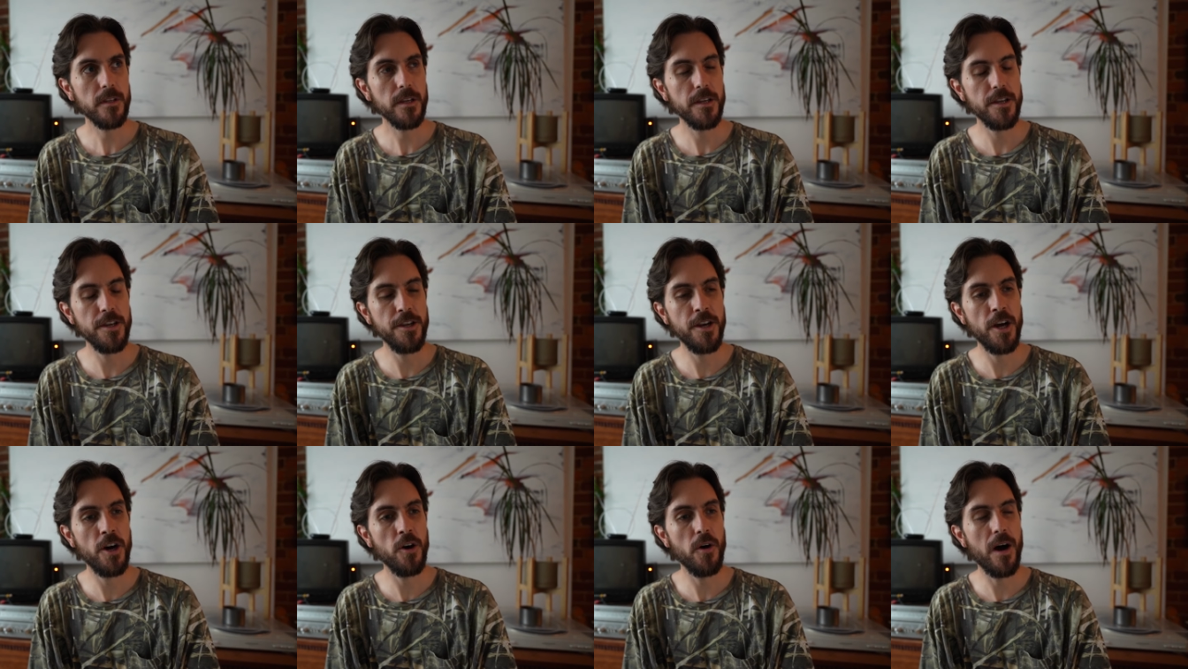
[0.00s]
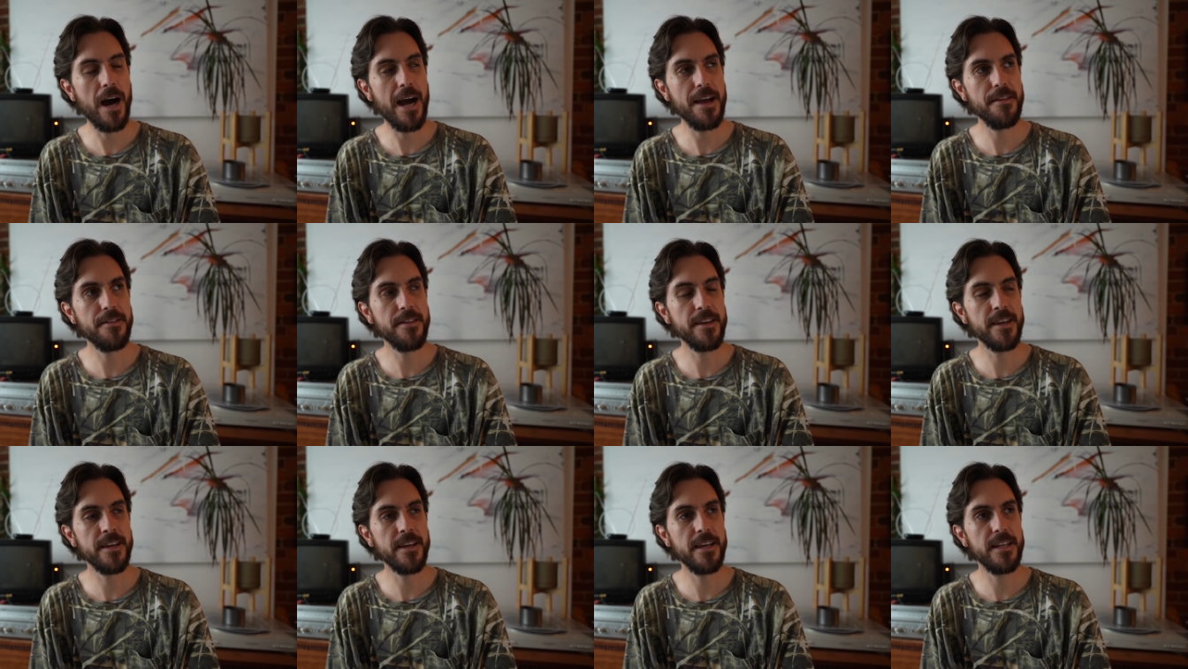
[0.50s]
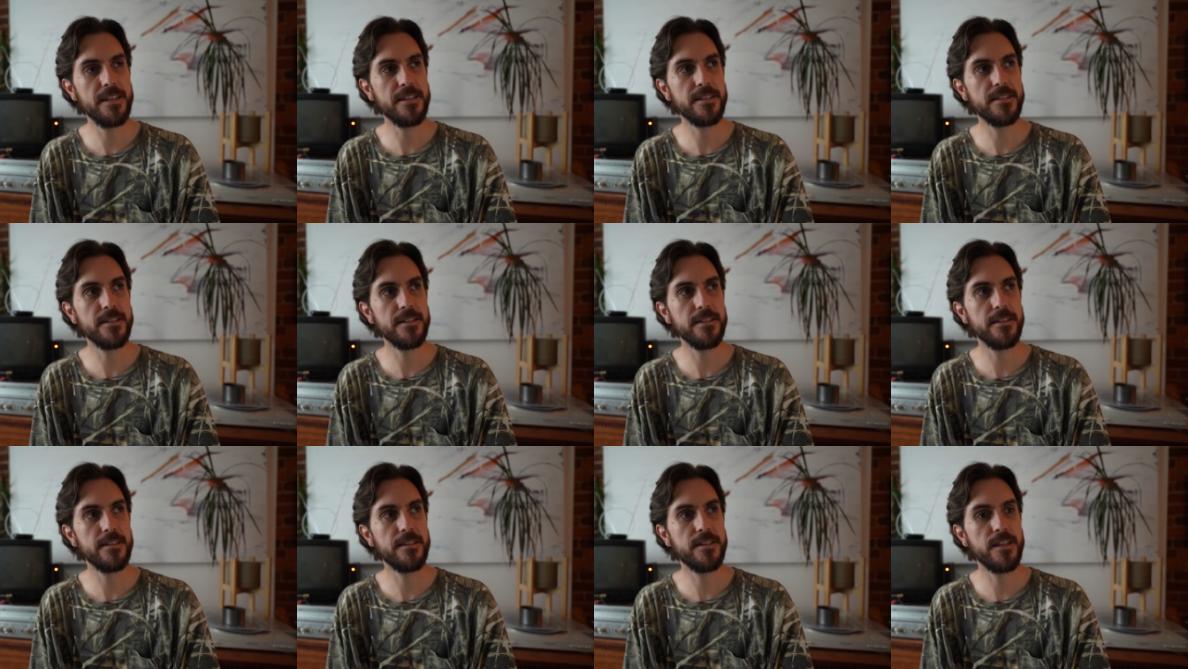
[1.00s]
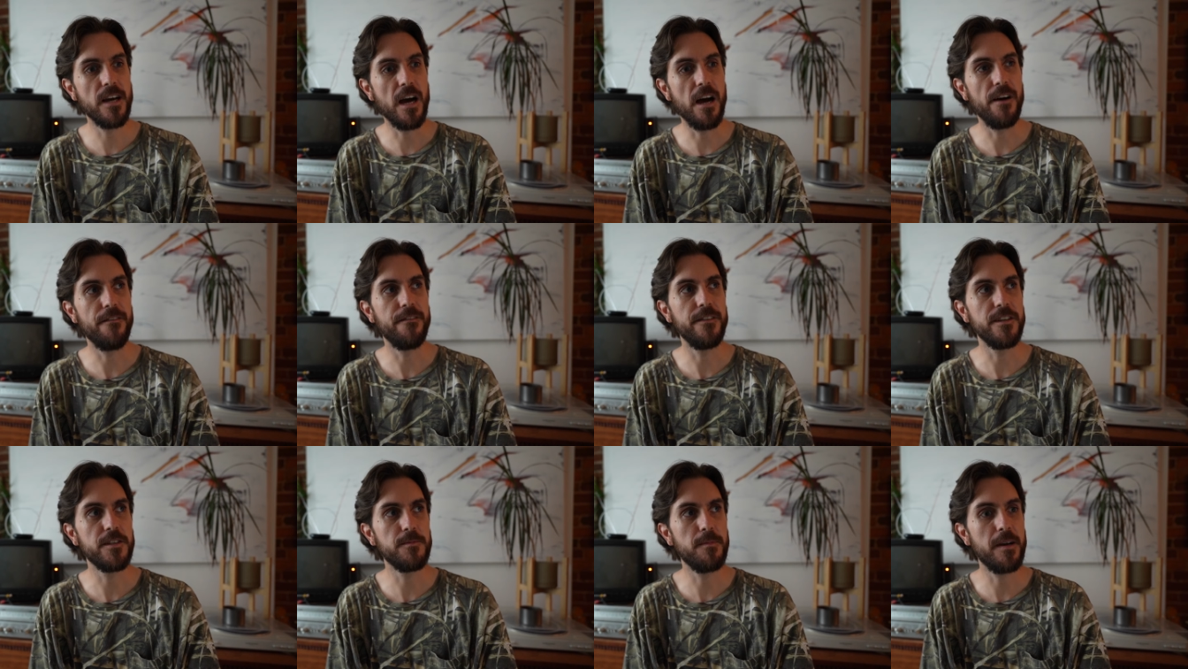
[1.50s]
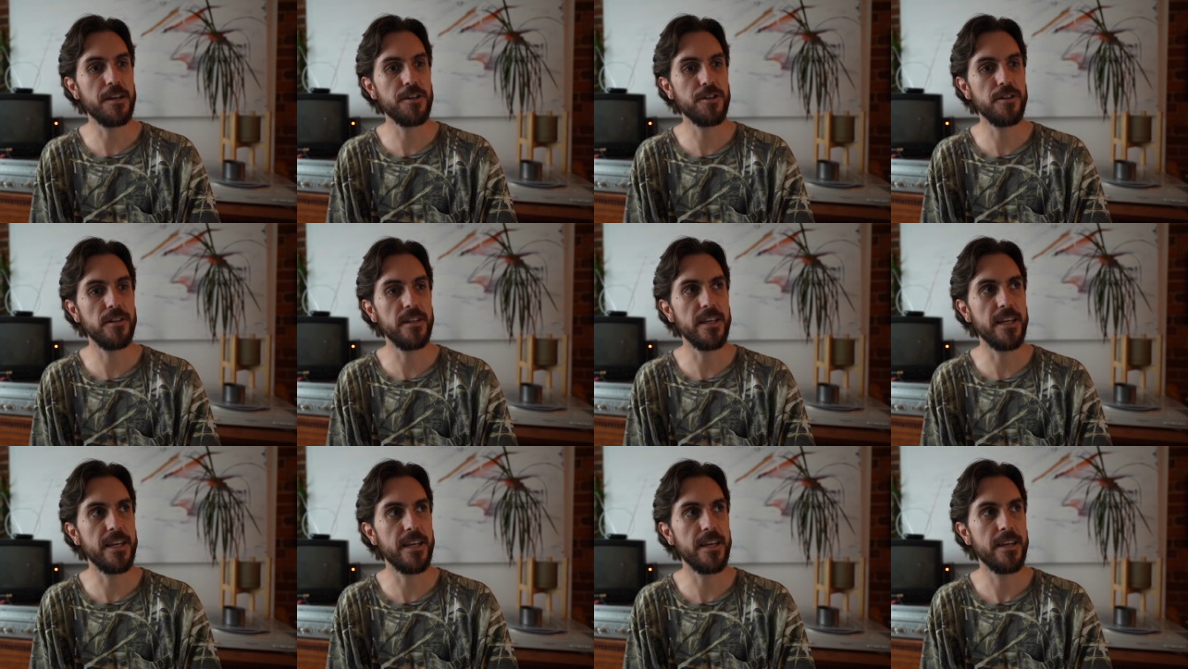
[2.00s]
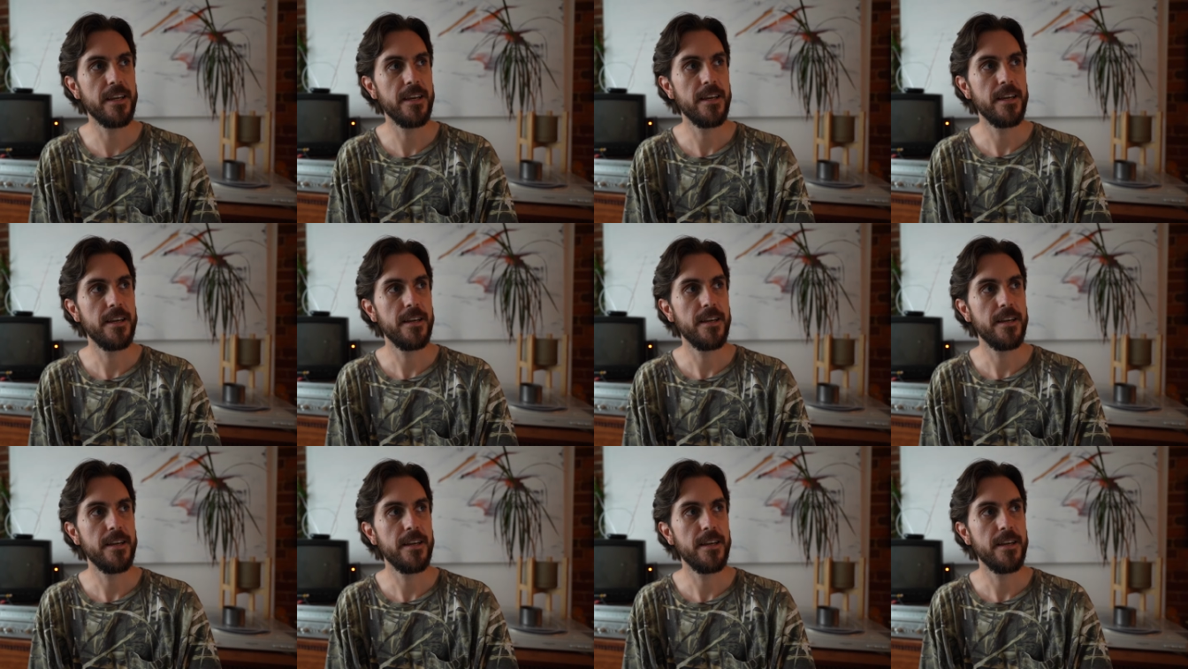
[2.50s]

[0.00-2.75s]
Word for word: You know, I think it's tough, especially